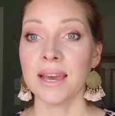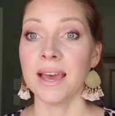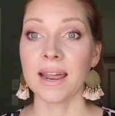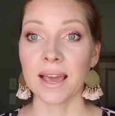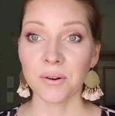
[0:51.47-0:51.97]

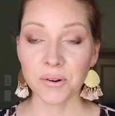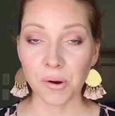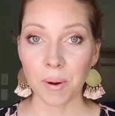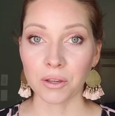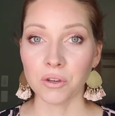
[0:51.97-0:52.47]
And I don't know
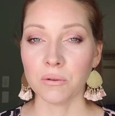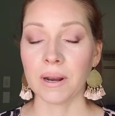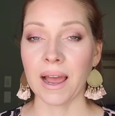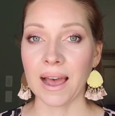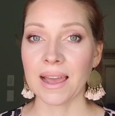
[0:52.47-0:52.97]
about you,
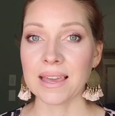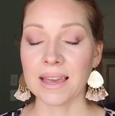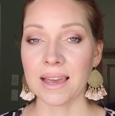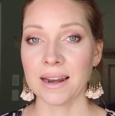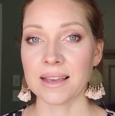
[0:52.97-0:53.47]
but I get
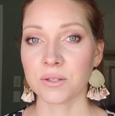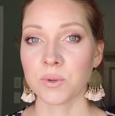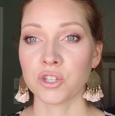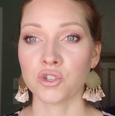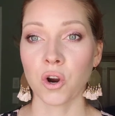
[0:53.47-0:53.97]
headaches
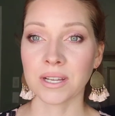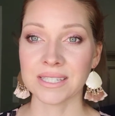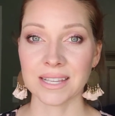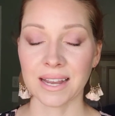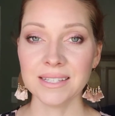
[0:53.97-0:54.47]
with strong
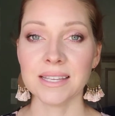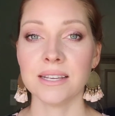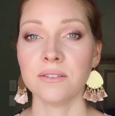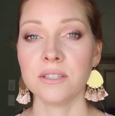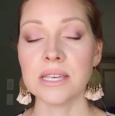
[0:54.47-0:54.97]
scents.
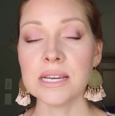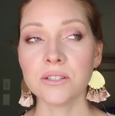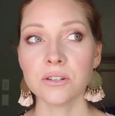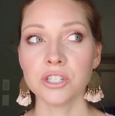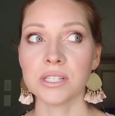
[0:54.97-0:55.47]
And these
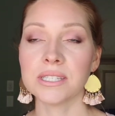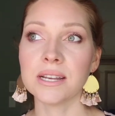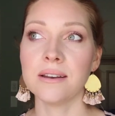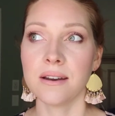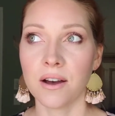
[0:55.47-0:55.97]
are just
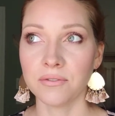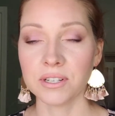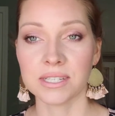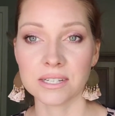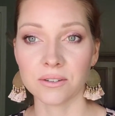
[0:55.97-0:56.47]
enough
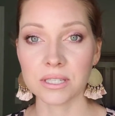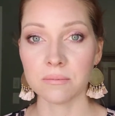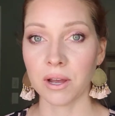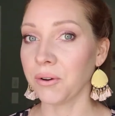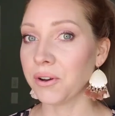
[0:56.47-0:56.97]
to still
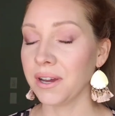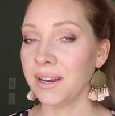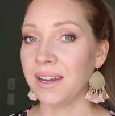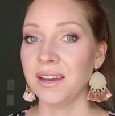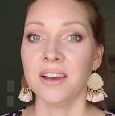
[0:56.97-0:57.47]
smell good,
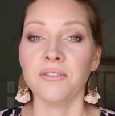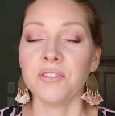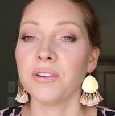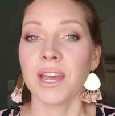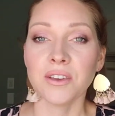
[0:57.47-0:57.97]

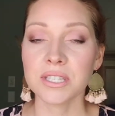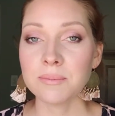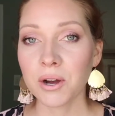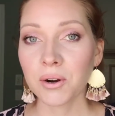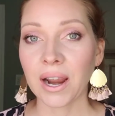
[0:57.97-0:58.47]
feel like you
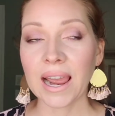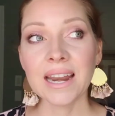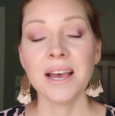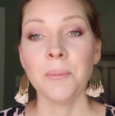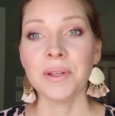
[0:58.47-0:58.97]
smell
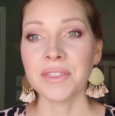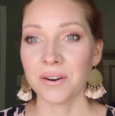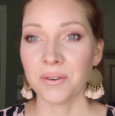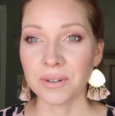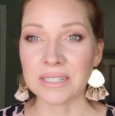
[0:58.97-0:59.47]
great, but they
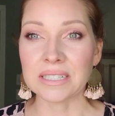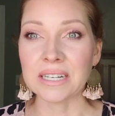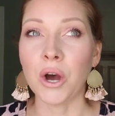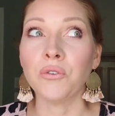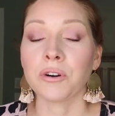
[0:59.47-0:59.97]
don't
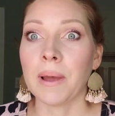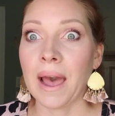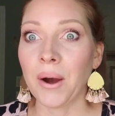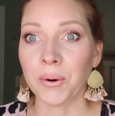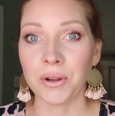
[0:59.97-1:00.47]

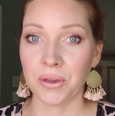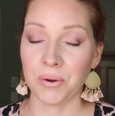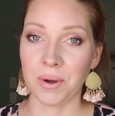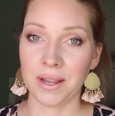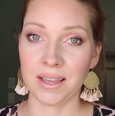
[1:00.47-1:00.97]
overpower
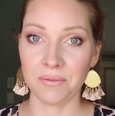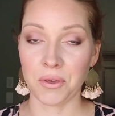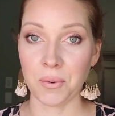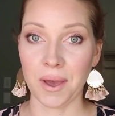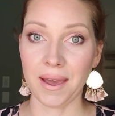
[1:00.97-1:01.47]
you and give
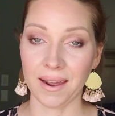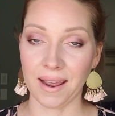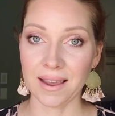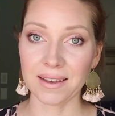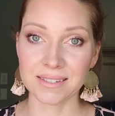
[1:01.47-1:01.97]
you a
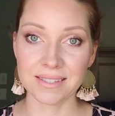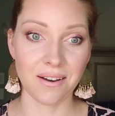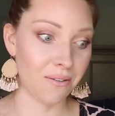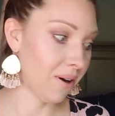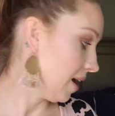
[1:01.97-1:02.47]
headache.
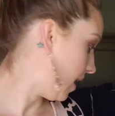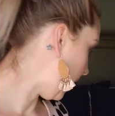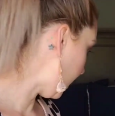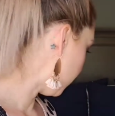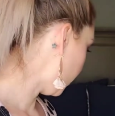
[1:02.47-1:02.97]
So
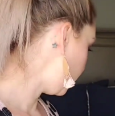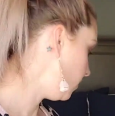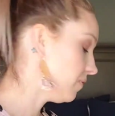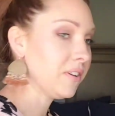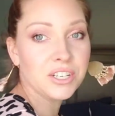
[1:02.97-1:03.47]
I am going
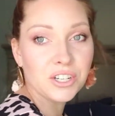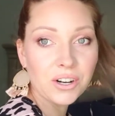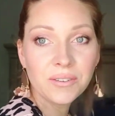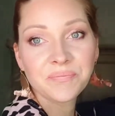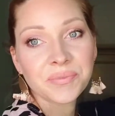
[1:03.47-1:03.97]
to feature